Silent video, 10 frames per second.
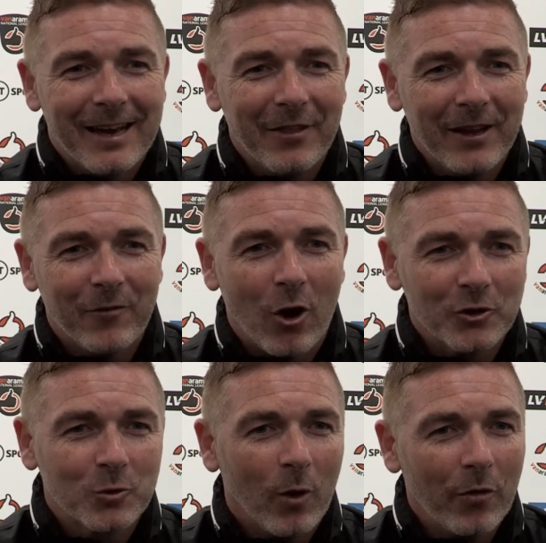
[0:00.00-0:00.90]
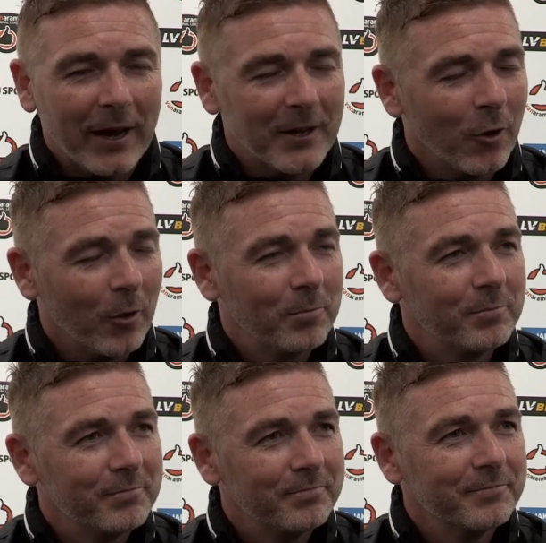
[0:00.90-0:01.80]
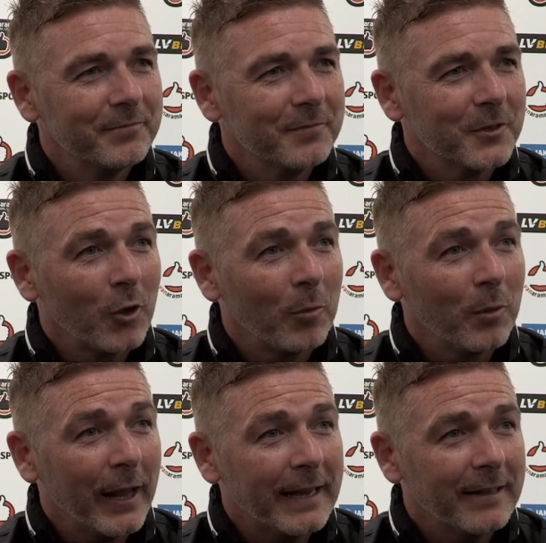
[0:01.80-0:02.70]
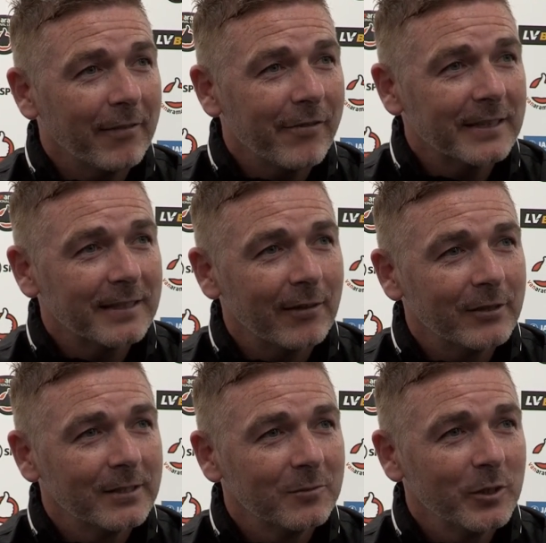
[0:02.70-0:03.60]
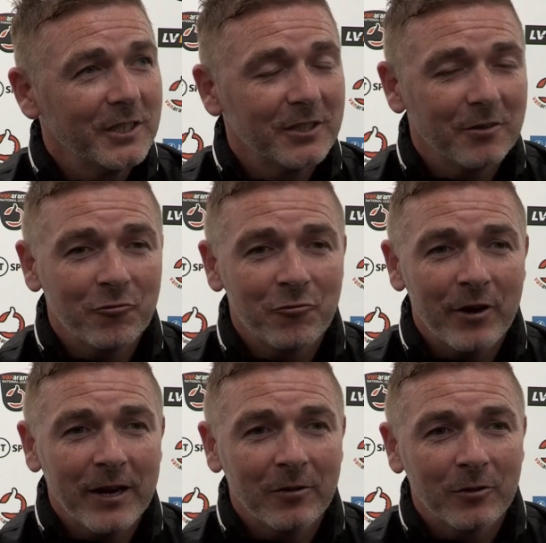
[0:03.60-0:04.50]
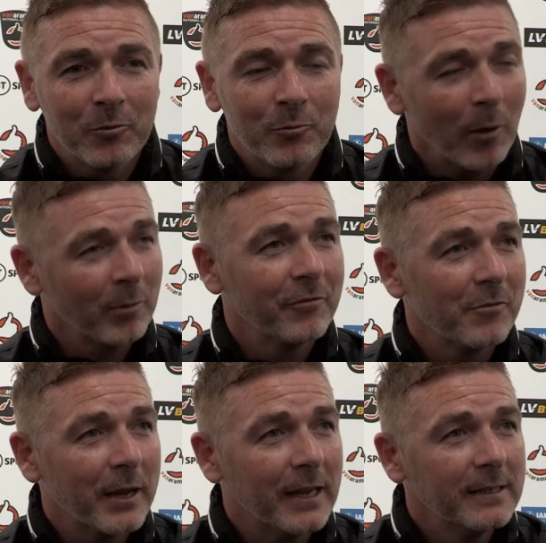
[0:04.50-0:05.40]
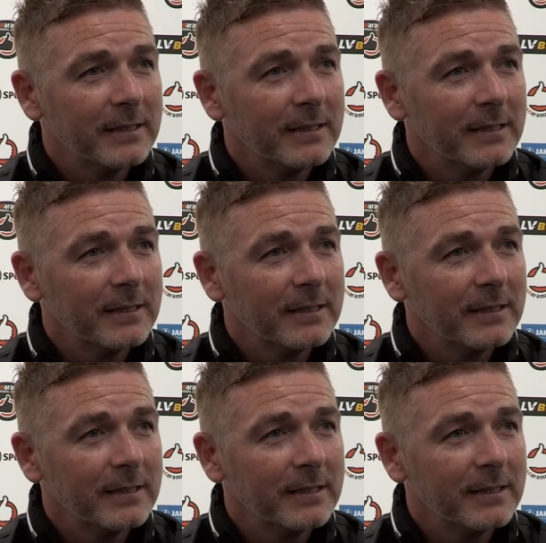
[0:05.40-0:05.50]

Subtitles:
I think I've got a squad that could all play in that first 11, which is a real good problem for me.